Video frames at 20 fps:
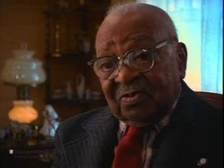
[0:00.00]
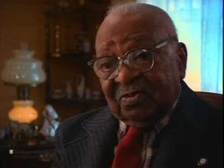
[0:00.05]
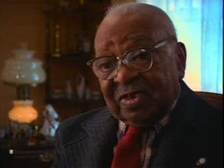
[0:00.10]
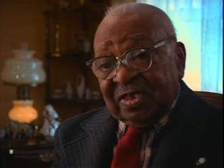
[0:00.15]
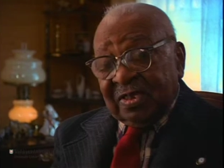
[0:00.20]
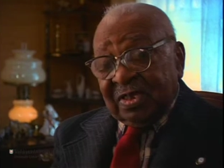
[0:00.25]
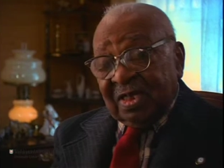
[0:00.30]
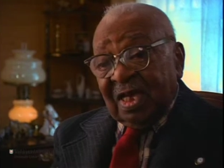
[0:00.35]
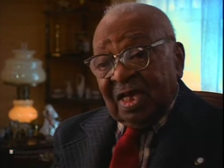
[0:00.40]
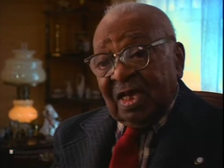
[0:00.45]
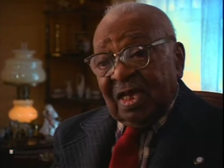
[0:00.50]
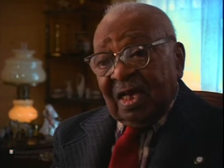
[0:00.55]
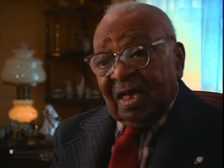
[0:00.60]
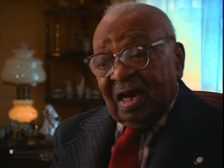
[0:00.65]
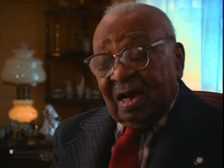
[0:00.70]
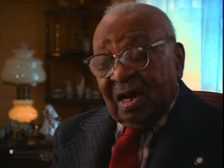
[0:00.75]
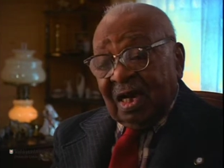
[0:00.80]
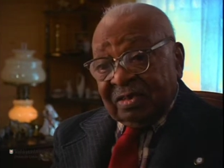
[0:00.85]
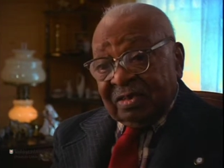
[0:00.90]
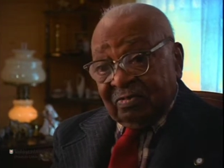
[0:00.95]
with the
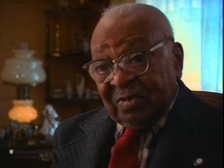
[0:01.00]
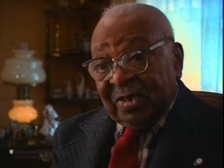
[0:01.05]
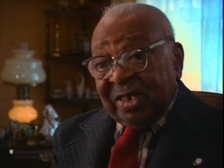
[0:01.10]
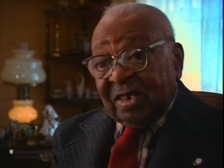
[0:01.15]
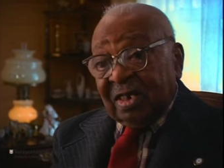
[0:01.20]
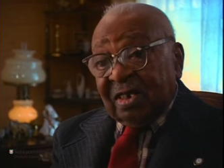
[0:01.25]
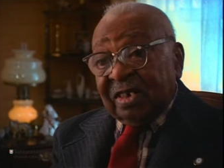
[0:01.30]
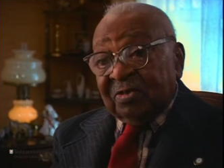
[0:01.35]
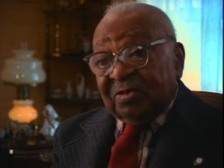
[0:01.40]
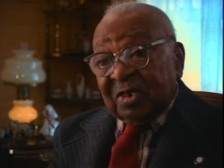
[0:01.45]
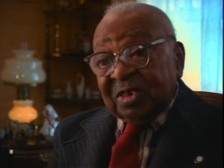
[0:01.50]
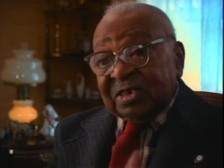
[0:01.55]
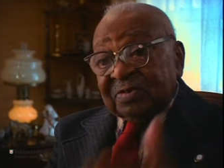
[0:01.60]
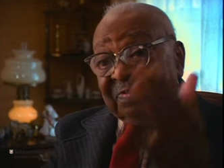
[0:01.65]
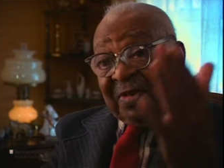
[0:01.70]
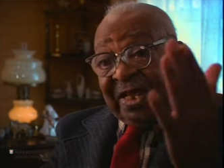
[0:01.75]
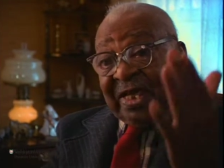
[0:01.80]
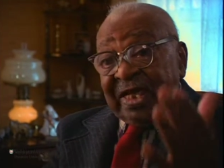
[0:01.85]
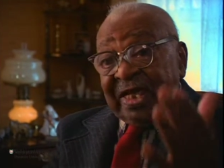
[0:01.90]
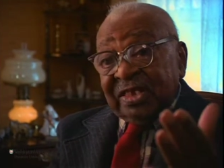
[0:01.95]
hot metal, it would
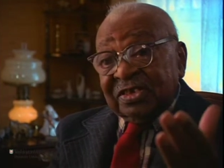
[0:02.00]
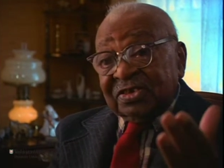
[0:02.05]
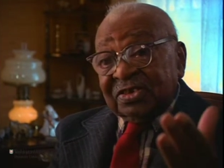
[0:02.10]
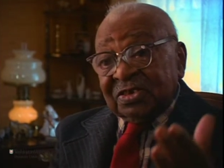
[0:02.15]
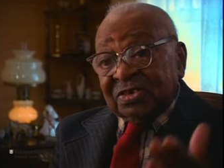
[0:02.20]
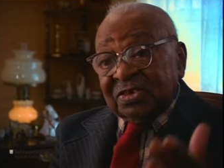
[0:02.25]
splash.